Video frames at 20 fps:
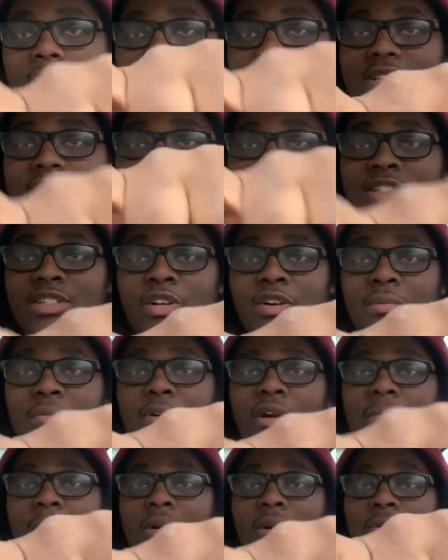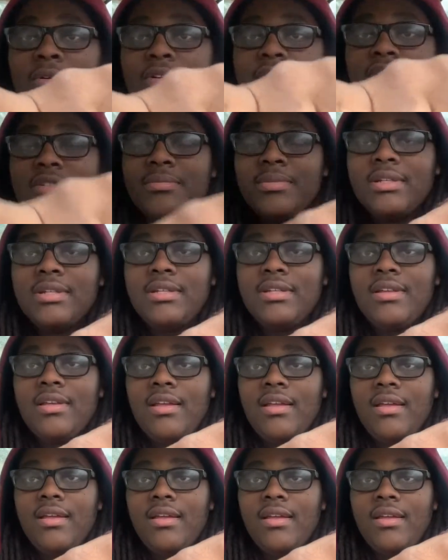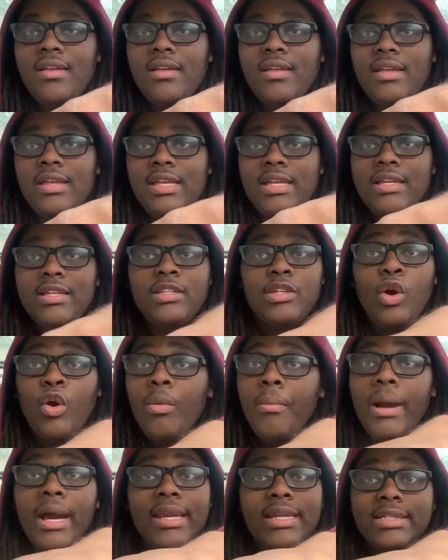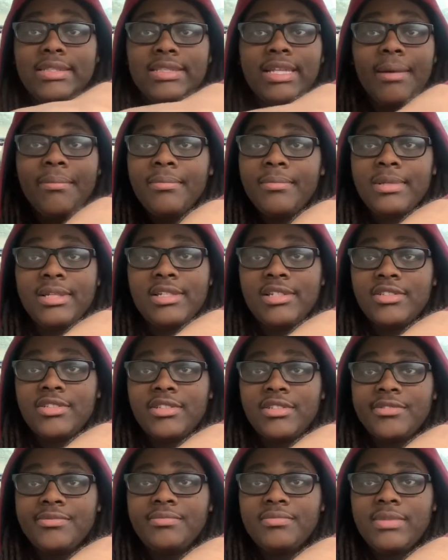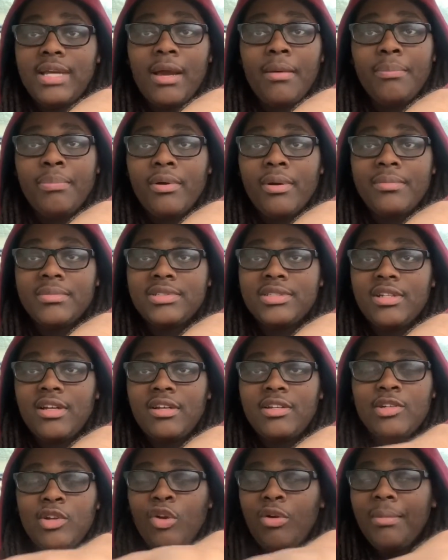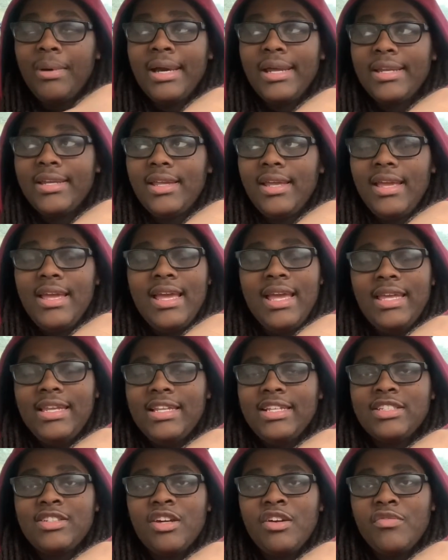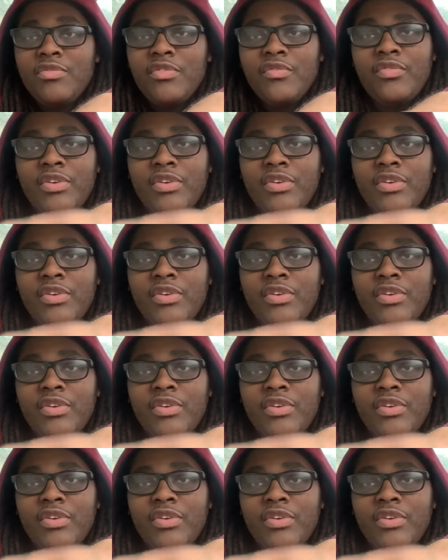just know, mark my words, bro. Nobody stopped me this year. I promise y'all. Nobody. This go for